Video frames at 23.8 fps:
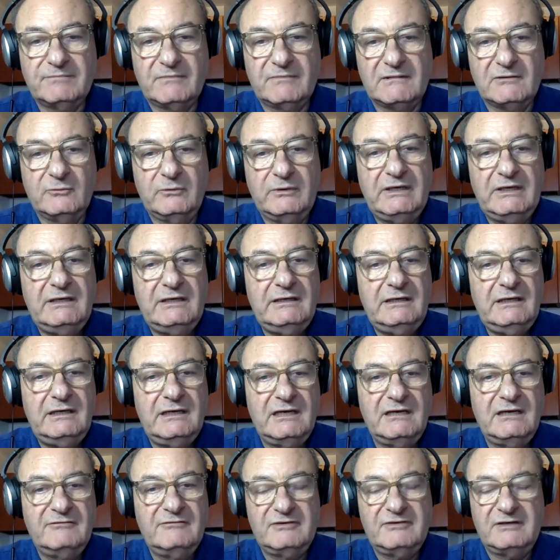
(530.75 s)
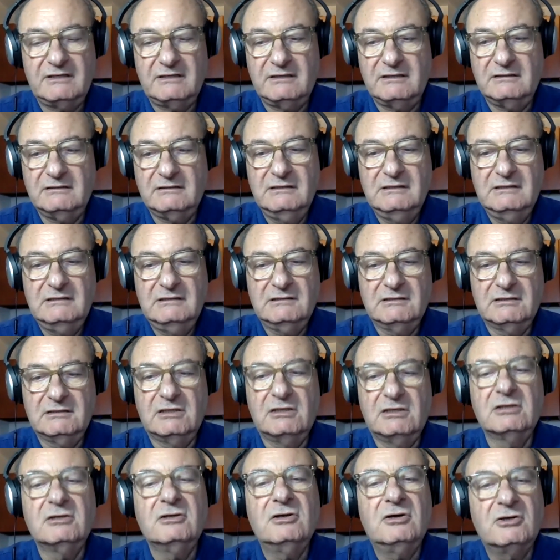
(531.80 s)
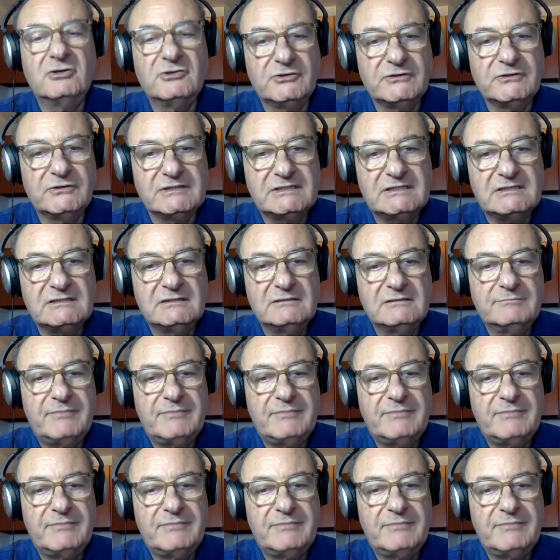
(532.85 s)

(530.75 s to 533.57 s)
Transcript: We have a glorious